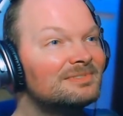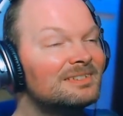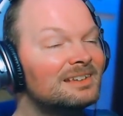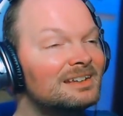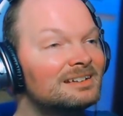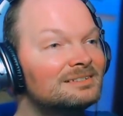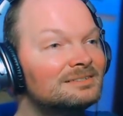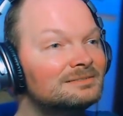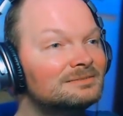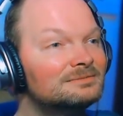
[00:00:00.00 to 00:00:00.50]

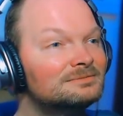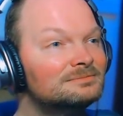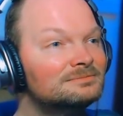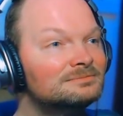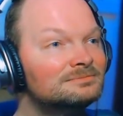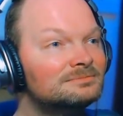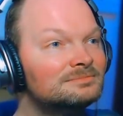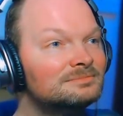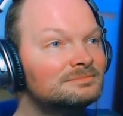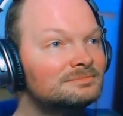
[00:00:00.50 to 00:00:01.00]
scatter.
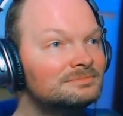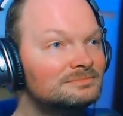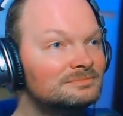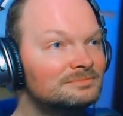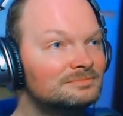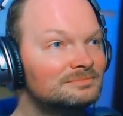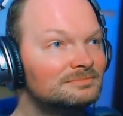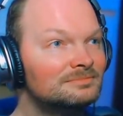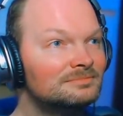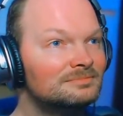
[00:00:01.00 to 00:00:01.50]

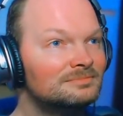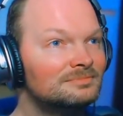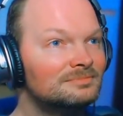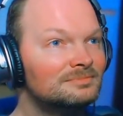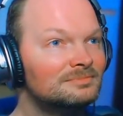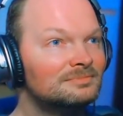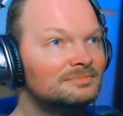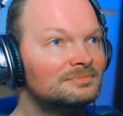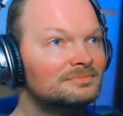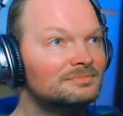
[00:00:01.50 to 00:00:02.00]
All over the
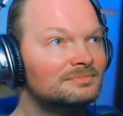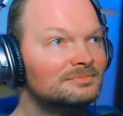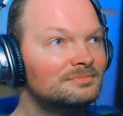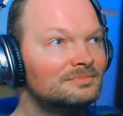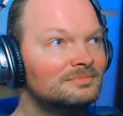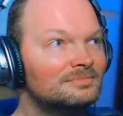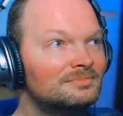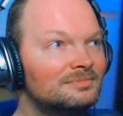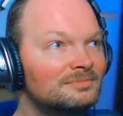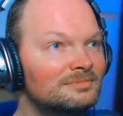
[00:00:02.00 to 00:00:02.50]

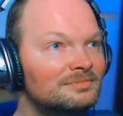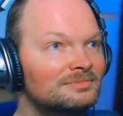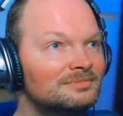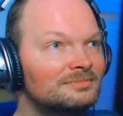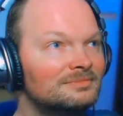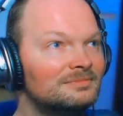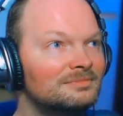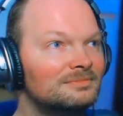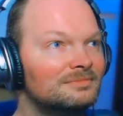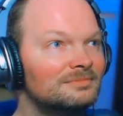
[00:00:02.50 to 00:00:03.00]
place.
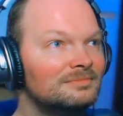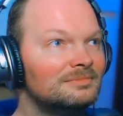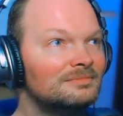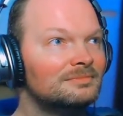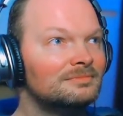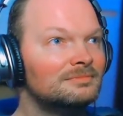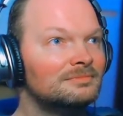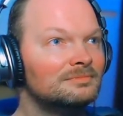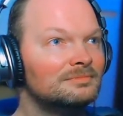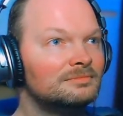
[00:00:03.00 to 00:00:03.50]

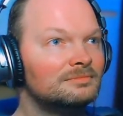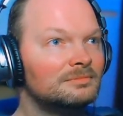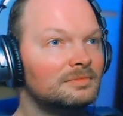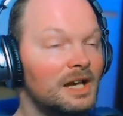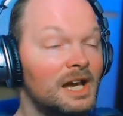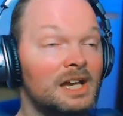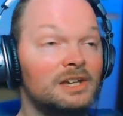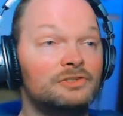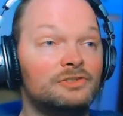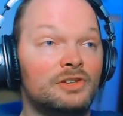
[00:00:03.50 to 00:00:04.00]

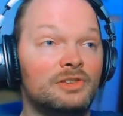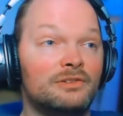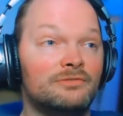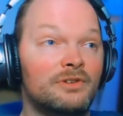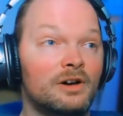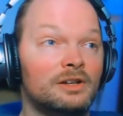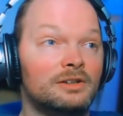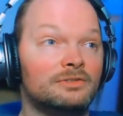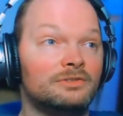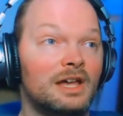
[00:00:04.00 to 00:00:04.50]
Hey, so they I don't
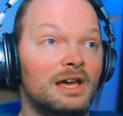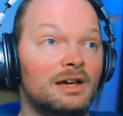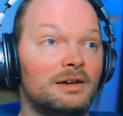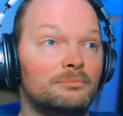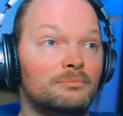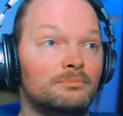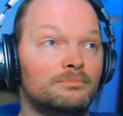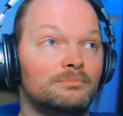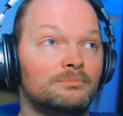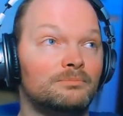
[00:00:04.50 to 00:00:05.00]
followed. Suppose you
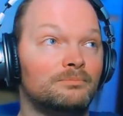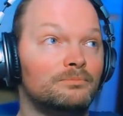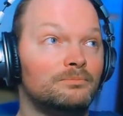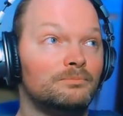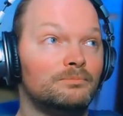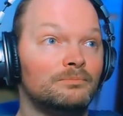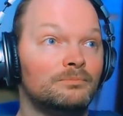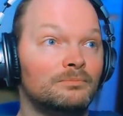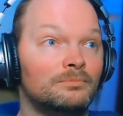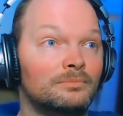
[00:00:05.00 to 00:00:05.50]
can
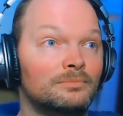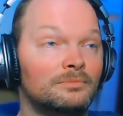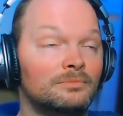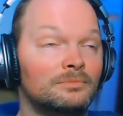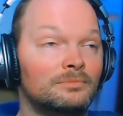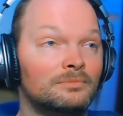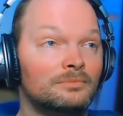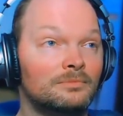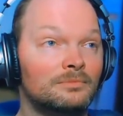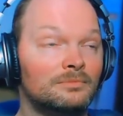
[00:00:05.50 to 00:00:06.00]
res those
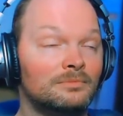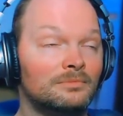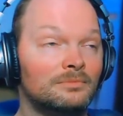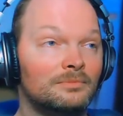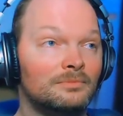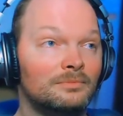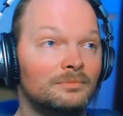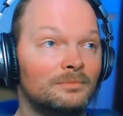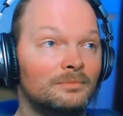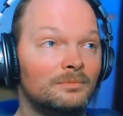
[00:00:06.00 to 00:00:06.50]
two guys,
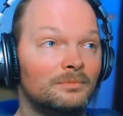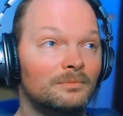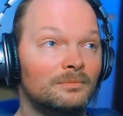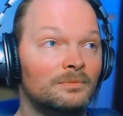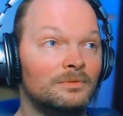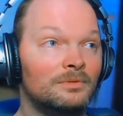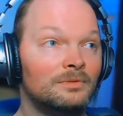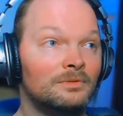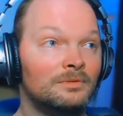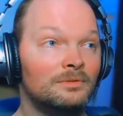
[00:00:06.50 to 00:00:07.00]
can you?
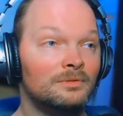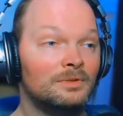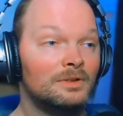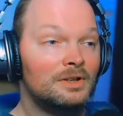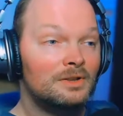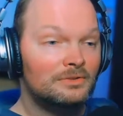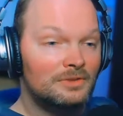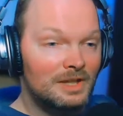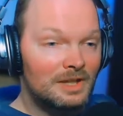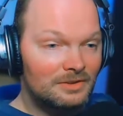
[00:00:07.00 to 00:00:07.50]

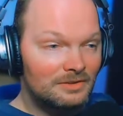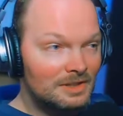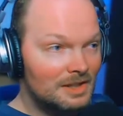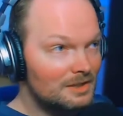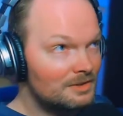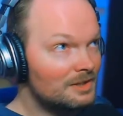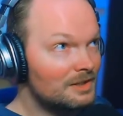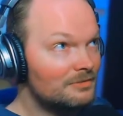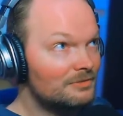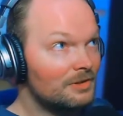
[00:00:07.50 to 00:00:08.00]
They,
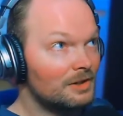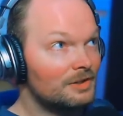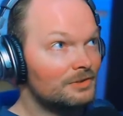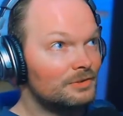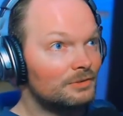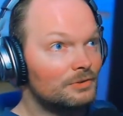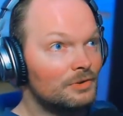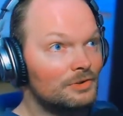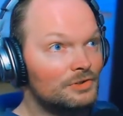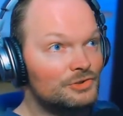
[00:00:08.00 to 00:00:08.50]
they, they followed
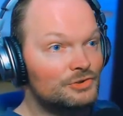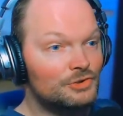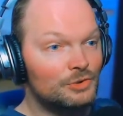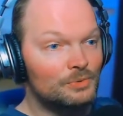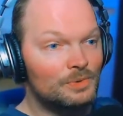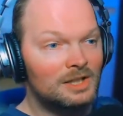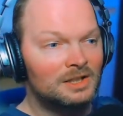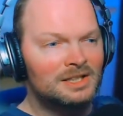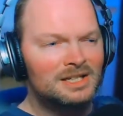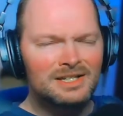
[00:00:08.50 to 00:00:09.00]
the orders too
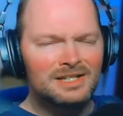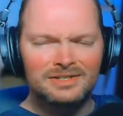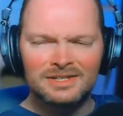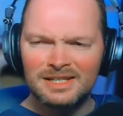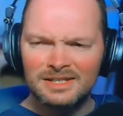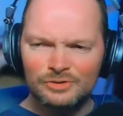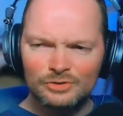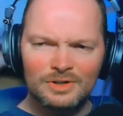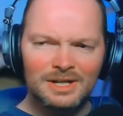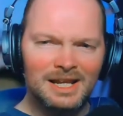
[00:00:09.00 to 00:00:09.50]
well. Is
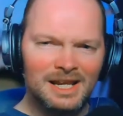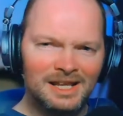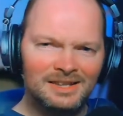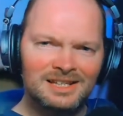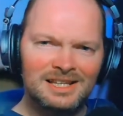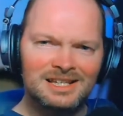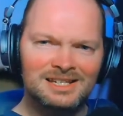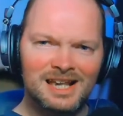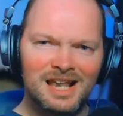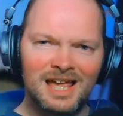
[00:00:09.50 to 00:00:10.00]
he treating
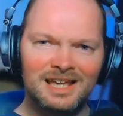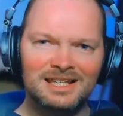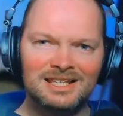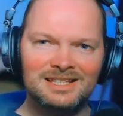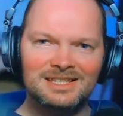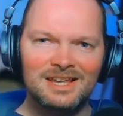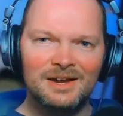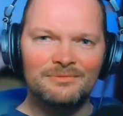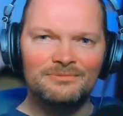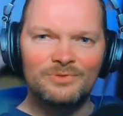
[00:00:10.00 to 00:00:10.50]
this like
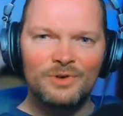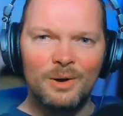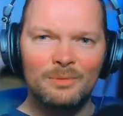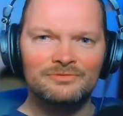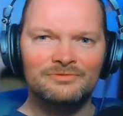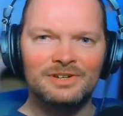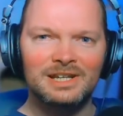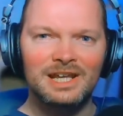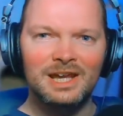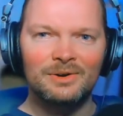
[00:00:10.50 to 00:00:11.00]
it's some form
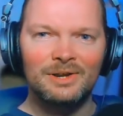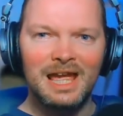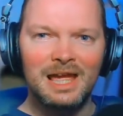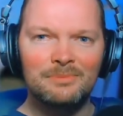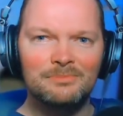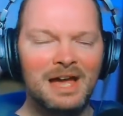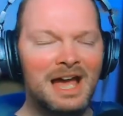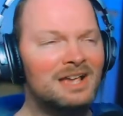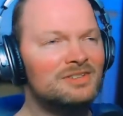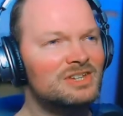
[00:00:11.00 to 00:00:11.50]
of video
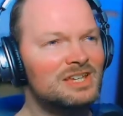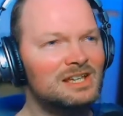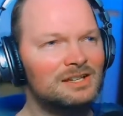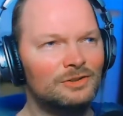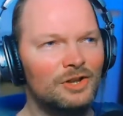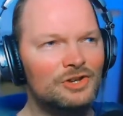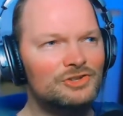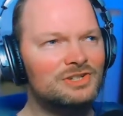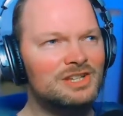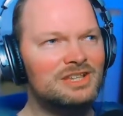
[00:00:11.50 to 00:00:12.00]
game? Has he
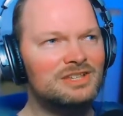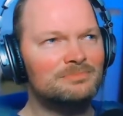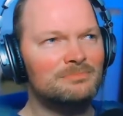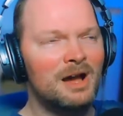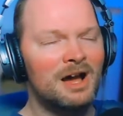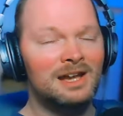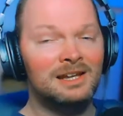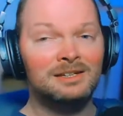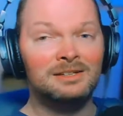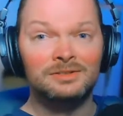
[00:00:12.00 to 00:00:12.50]
lost his
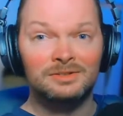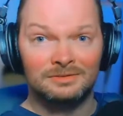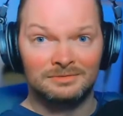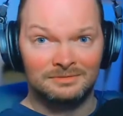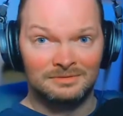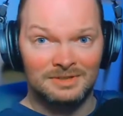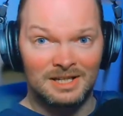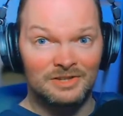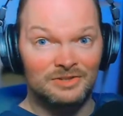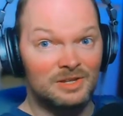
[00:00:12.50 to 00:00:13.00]
mind?
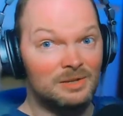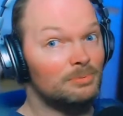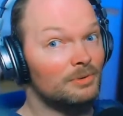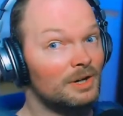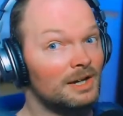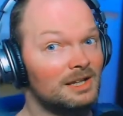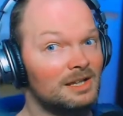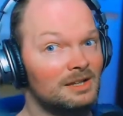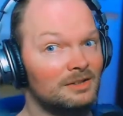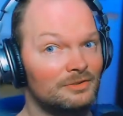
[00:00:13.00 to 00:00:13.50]
Is he
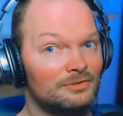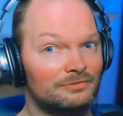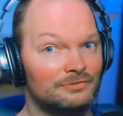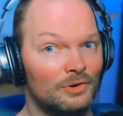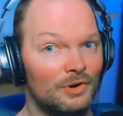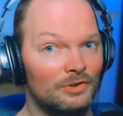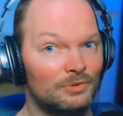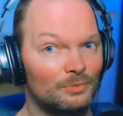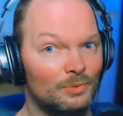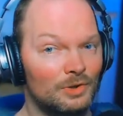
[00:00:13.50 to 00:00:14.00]
breaking the
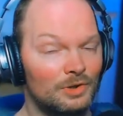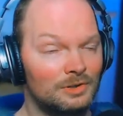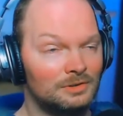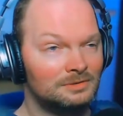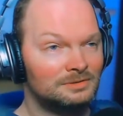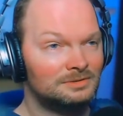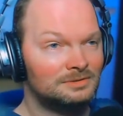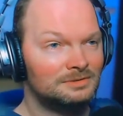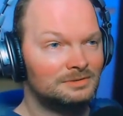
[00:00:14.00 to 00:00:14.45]
fourth wall?